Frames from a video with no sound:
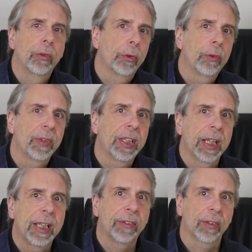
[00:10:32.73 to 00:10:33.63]
Do
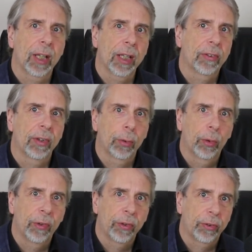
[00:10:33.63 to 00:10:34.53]
the EAT Lancet
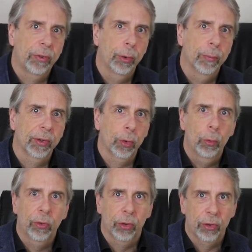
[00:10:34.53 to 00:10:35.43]
authors assume that
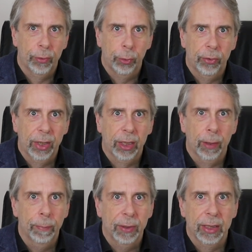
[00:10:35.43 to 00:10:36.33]
all such foods get
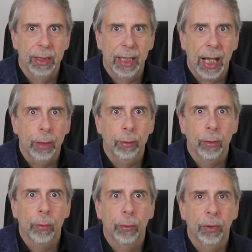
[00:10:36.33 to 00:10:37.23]
completely
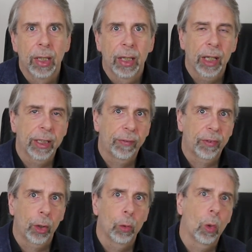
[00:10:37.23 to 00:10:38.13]
outlawed? And if
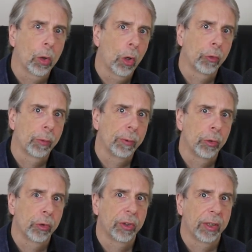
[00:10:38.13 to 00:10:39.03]
so, what
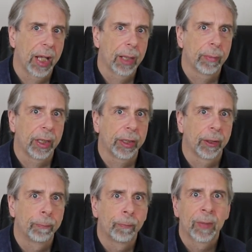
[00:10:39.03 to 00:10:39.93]
contribution did that make?